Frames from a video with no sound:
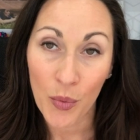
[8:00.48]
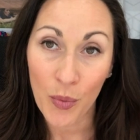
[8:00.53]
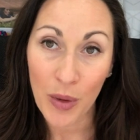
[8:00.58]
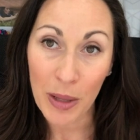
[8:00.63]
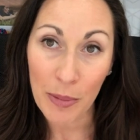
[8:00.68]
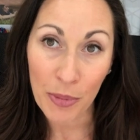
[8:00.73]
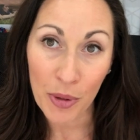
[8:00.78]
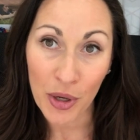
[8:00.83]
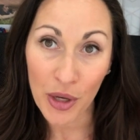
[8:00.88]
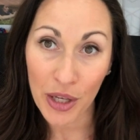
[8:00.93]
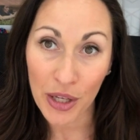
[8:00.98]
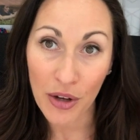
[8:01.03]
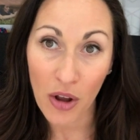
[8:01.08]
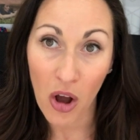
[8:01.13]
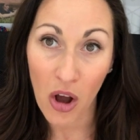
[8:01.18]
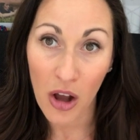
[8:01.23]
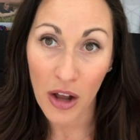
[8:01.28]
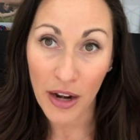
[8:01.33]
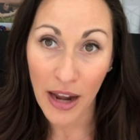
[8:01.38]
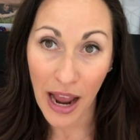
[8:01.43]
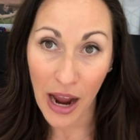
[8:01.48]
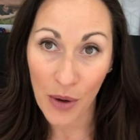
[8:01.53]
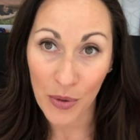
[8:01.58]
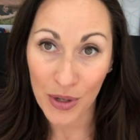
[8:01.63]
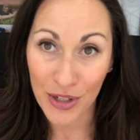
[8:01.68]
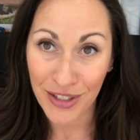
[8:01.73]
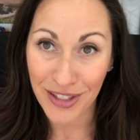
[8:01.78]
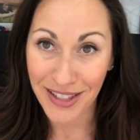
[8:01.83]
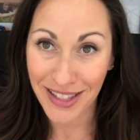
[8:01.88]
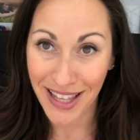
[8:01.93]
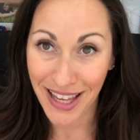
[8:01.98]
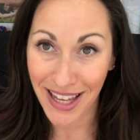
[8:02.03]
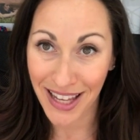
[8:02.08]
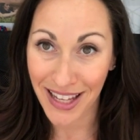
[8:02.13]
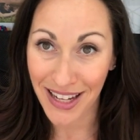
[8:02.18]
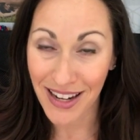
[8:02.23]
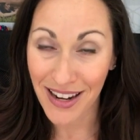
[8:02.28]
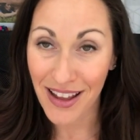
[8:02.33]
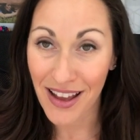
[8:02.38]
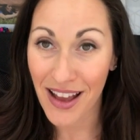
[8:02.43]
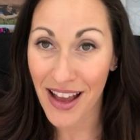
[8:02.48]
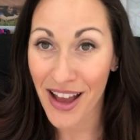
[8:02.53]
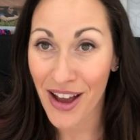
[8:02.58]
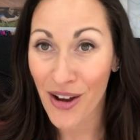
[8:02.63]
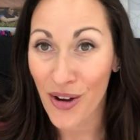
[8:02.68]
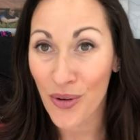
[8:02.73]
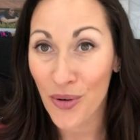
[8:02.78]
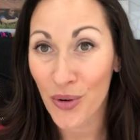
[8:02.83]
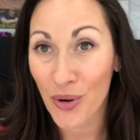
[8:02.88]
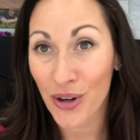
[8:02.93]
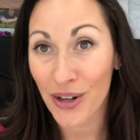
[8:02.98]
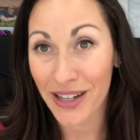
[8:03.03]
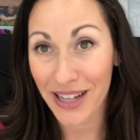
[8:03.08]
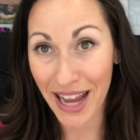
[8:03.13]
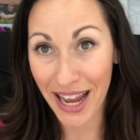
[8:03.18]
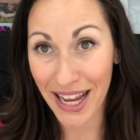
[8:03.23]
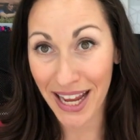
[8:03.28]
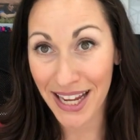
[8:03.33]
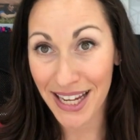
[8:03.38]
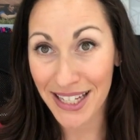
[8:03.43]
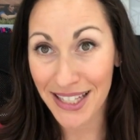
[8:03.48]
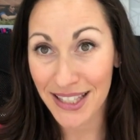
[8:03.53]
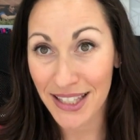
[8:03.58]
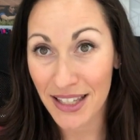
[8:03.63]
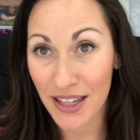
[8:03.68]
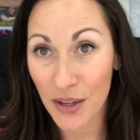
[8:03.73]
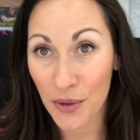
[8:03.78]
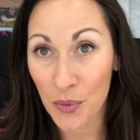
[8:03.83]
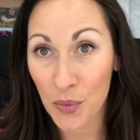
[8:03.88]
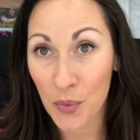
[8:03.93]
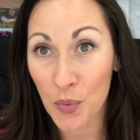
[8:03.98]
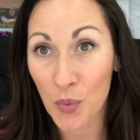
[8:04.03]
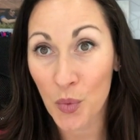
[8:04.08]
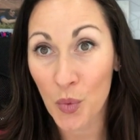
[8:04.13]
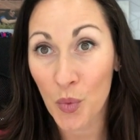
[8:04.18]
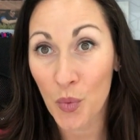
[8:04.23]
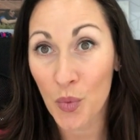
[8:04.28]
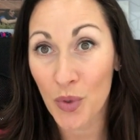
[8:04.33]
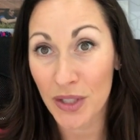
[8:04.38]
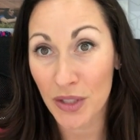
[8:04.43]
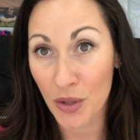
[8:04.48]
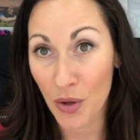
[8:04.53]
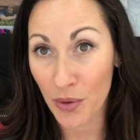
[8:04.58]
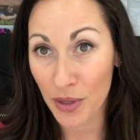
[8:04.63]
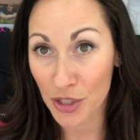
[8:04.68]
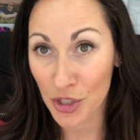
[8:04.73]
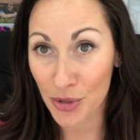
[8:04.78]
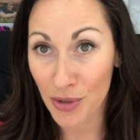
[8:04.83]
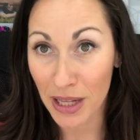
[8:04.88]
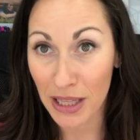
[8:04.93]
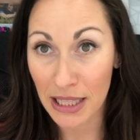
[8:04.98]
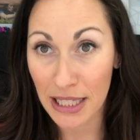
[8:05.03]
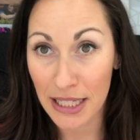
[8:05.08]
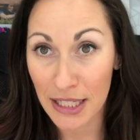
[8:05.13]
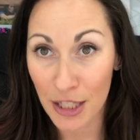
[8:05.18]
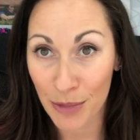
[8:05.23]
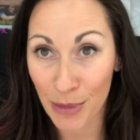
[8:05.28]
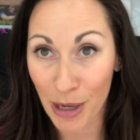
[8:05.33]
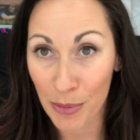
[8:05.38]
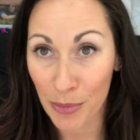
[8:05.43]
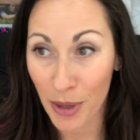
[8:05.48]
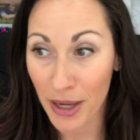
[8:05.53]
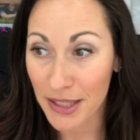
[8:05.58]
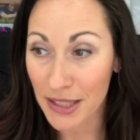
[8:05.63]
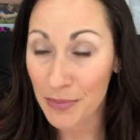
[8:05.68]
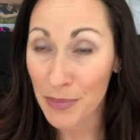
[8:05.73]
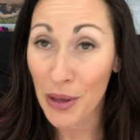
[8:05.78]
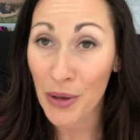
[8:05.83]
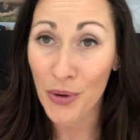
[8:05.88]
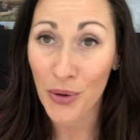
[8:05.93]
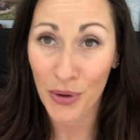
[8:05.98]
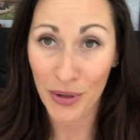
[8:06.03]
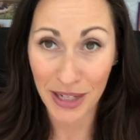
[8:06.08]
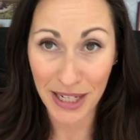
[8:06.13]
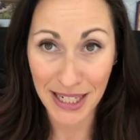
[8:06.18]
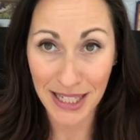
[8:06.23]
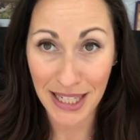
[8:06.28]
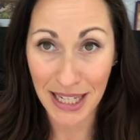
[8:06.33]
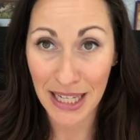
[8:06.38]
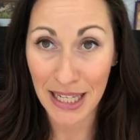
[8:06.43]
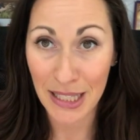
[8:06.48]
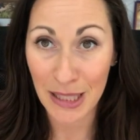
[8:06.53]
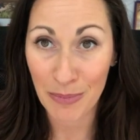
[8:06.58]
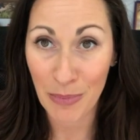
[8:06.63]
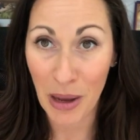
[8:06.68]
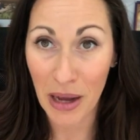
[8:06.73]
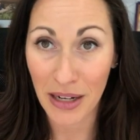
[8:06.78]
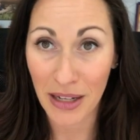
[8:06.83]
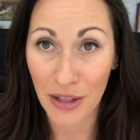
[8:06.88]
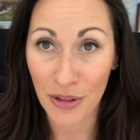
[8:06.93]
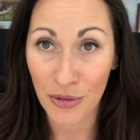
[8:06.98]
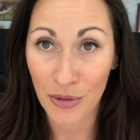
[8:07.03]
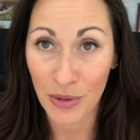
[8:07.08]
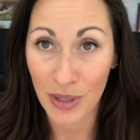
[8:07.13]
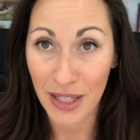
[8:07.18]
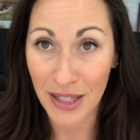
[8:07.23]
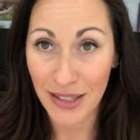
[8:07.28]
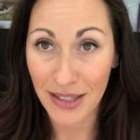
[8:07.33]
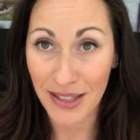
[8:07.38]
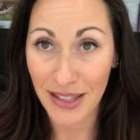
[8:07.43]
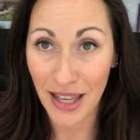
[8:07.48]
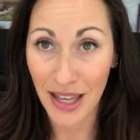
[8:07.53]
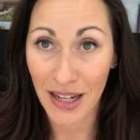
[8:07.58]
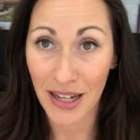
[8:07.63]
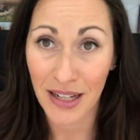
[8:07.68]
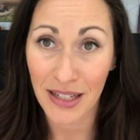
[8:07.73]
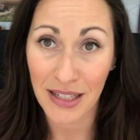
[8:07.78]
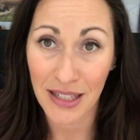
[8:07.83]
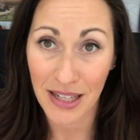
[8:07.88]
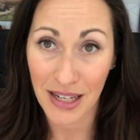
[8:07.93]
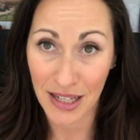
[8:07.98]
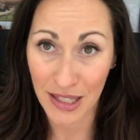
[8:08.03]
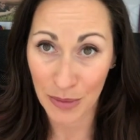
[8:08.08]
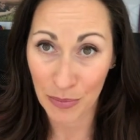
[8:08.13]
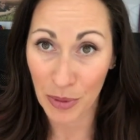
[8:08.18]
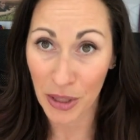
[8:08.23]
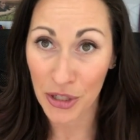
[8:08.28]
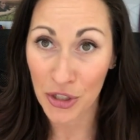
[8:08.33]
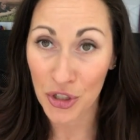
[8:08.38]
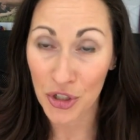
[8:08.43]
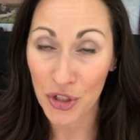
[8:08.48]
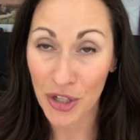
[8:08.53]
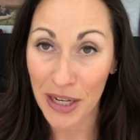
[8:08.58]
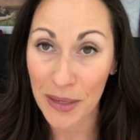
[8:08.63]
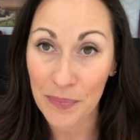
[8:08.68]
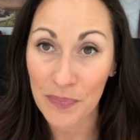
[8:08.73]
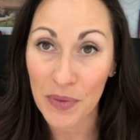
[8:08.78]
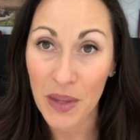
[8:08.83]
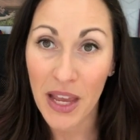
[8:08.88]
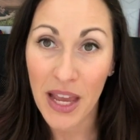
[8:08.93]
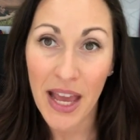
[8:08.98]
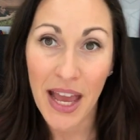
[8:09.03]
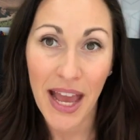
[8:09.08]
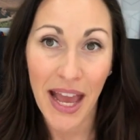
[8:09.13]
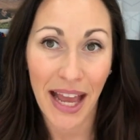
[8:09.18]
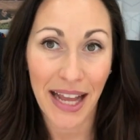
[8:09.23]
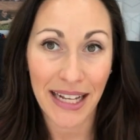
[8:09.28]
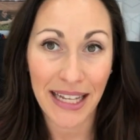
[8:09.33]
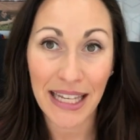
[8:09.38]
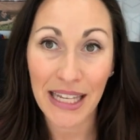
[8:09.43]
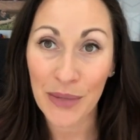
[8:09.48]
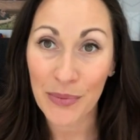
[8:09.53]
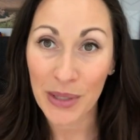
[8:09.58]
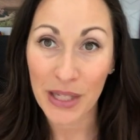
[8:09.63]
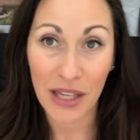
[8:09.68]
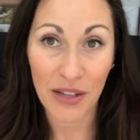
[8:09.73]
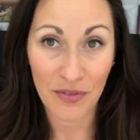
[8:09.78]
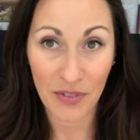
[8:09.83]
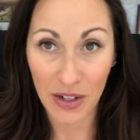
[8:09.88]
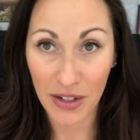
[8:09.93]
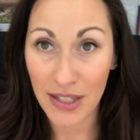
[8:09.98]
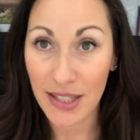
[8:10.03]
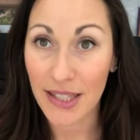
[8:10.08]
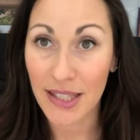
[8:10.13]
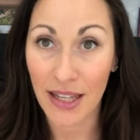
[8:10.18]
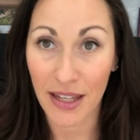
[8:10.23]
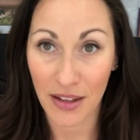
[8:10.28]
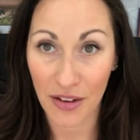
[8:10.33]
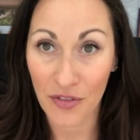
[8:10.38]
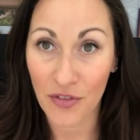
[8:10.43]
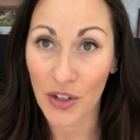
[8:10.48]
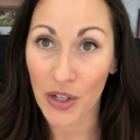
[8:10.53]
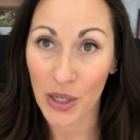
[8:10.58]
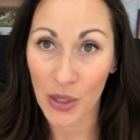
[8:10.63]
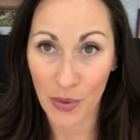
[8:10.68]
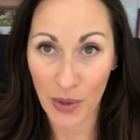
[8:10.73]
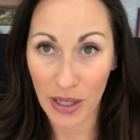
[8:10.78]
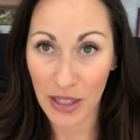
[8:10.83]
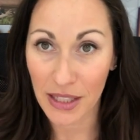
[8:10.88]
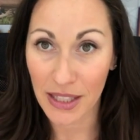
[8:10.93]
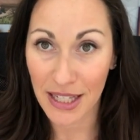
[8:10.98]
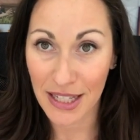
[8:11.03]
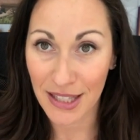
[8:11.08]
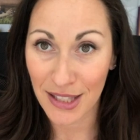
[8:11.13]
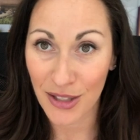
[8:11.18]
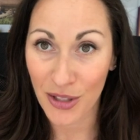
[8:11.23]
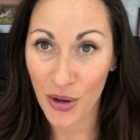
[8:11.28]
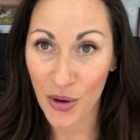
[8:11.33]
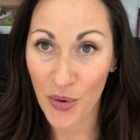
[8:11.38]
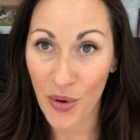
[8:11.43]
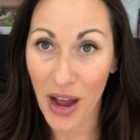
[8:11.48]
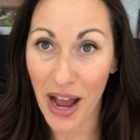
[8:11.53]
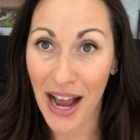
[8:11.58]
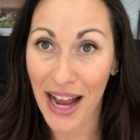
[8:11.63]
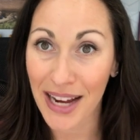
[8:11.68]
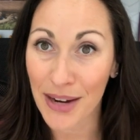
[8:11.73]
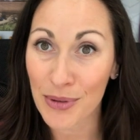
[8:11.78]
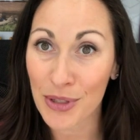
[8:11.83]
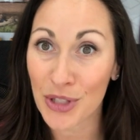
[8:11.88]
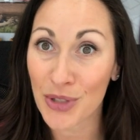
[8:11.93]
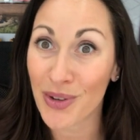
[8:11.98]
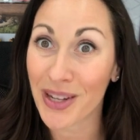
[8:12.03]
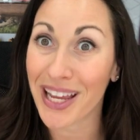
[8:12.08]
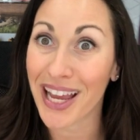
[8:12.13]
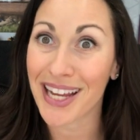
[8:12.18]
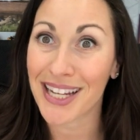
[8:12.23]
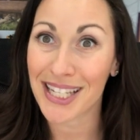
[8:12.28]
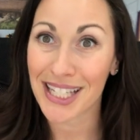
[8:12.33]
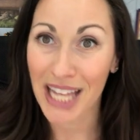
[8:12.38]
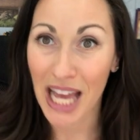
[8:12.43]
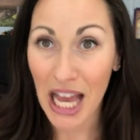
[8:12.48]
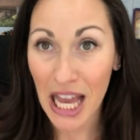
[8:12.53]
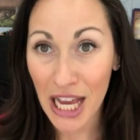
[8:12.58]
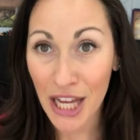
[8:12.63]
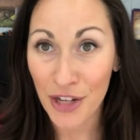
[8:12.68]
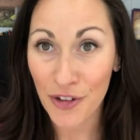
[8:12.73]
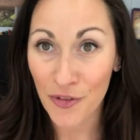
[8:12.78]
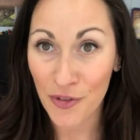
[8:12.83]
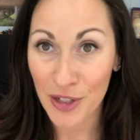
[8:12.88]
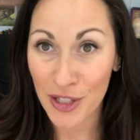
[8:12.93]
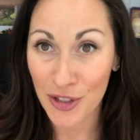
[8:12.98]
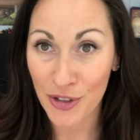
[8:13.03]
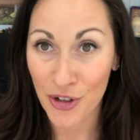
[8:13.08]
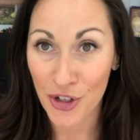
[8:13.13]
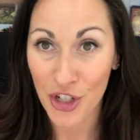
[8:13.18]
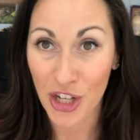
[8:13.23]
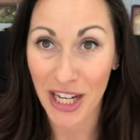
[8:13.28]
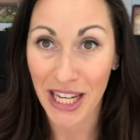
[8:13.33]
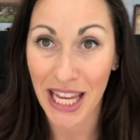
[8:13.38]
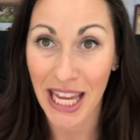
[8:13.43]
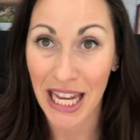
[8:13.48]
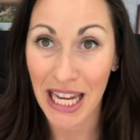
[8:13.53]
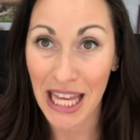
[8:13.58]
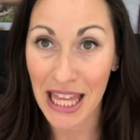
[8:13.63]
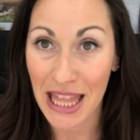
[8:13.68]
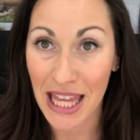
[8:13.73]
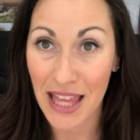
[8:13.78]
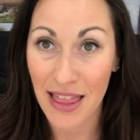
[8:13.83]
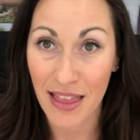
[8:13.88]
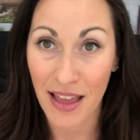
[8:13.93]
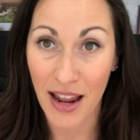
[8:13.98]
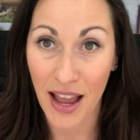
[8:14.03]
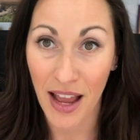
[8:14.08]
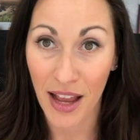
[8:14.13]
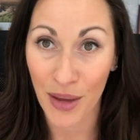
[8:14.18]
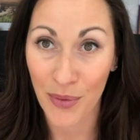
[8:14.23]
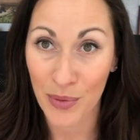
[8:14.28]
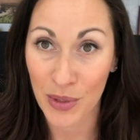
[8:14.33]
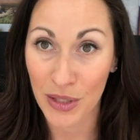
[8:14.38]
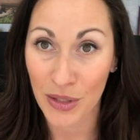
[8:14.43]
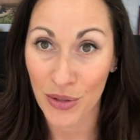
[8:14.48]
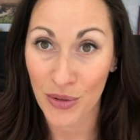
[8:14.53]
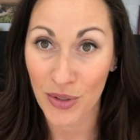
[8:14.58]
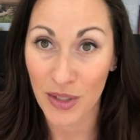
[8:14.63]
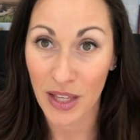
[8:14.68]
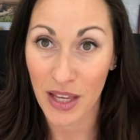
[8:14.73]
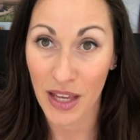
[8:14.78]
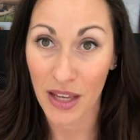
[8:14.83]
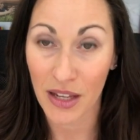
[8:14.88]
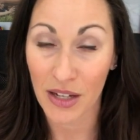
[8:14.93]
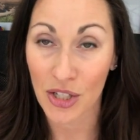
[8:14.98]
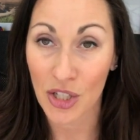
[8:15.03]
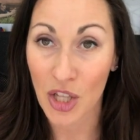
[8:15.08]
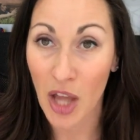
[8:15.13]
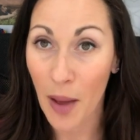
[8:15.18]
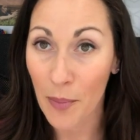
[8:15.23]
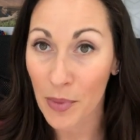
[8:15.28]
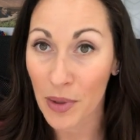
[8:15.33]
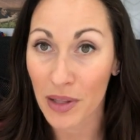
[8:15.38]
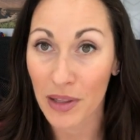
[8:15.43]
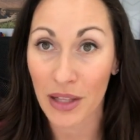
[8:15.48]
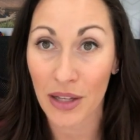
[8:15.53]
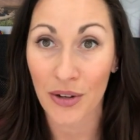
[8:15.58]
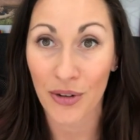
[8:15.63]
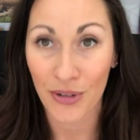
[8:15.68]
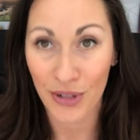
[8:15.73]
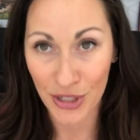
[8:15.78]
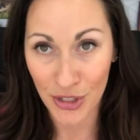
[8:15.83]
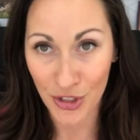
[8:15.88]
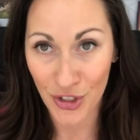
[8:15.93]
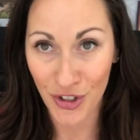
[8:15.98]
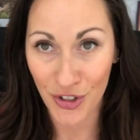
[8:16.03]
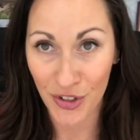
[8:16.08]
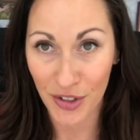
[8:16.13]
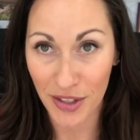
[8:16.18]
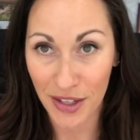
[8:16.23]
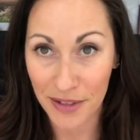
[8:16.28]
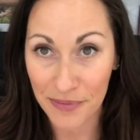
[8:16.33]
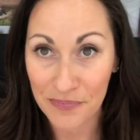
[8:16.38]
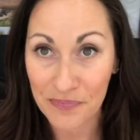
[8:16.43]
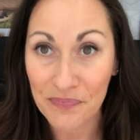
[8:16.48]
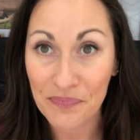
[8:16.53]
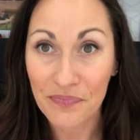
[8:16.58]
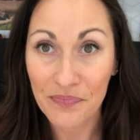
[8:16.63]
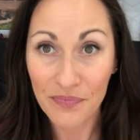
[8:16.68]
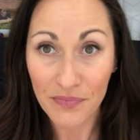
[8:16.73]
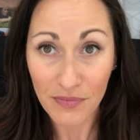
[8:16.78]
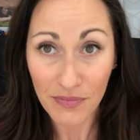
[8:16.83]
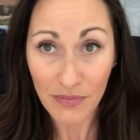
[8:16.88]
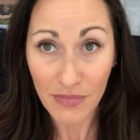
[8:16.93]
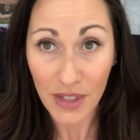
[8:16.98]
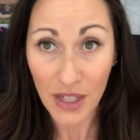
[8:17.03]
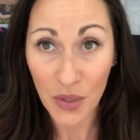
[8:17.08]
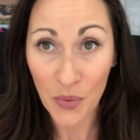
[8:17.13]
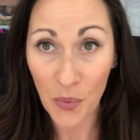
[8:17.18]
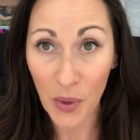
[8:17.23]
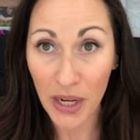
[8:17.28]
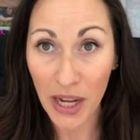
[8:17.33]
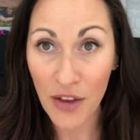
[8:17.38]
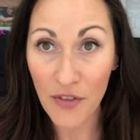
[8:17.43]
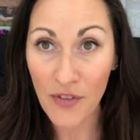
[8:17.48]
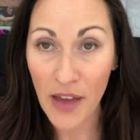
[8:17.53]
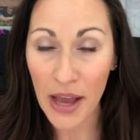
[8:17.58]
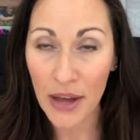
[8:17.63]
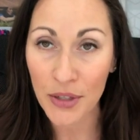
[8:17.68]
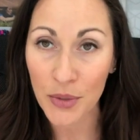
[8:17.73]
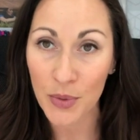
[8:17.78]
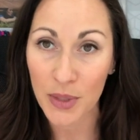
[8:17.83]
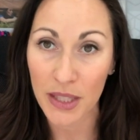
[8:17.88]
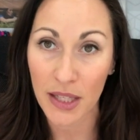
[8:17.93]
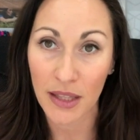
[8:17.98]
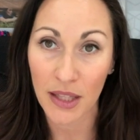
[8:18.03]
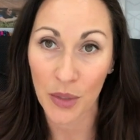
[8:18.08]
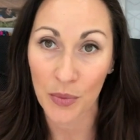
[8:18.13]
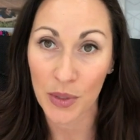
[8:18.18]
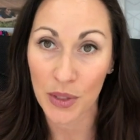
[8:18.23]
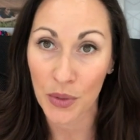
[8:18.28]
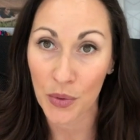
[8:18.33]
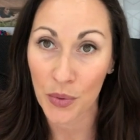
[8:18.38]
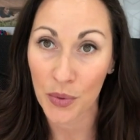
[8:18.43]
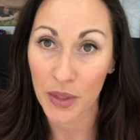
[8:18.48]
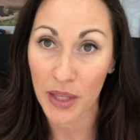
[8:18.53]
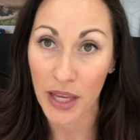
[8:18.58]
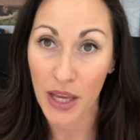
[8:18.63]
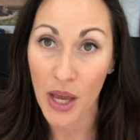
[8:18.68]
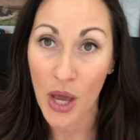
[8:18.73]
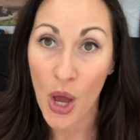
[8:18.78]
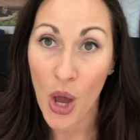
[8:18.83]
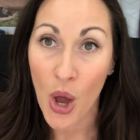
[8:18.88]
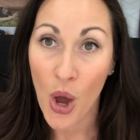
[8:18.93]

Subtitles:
we put on our skin or ate was going directly into my breast milk or into his body through his skin into his bloodstream, and he would get very sick very quickly. So I was doing a ton of research on anything that I was using topically or internally. And what I found was that there was only